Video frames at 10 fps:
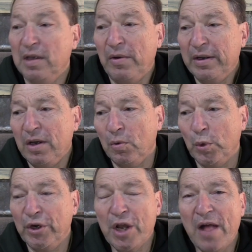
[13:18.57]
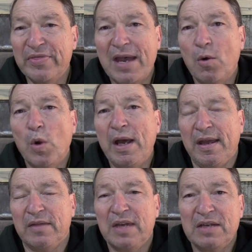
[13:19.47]
Now, I know we're not that
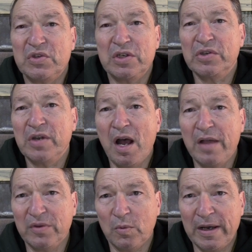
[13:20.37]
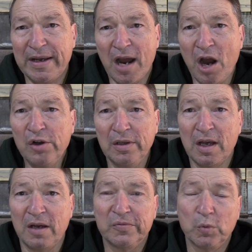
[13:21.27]
way. That's just not the way our
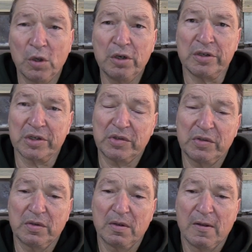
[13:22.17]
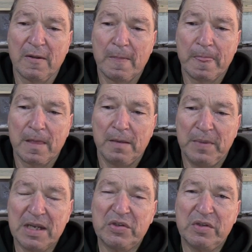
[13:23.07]
love works.
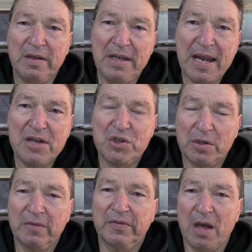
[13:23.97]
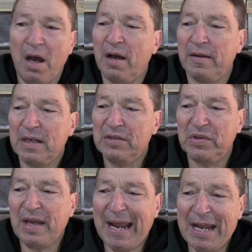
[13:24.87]
But it's the nature of God,
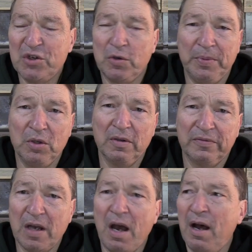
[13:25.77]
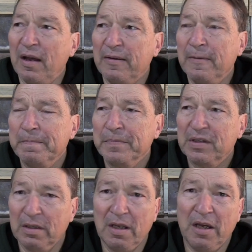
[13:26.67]
it's the attribute of God
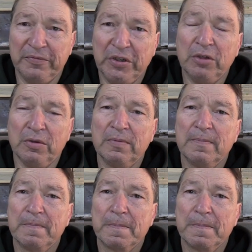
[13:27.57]
to love you.